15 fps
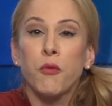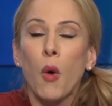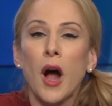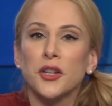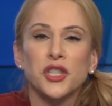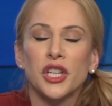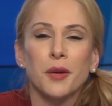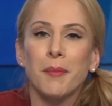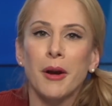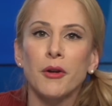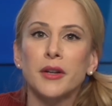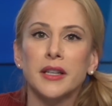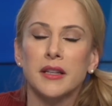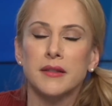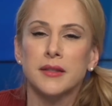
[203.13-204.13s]
watching
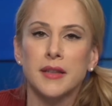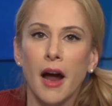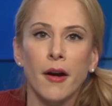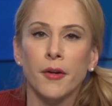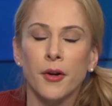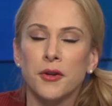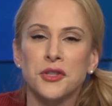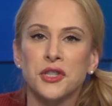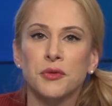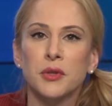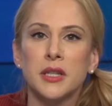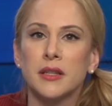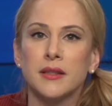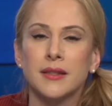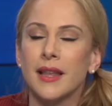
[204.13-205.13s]
Americans die on our
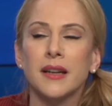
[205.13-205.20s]
streets.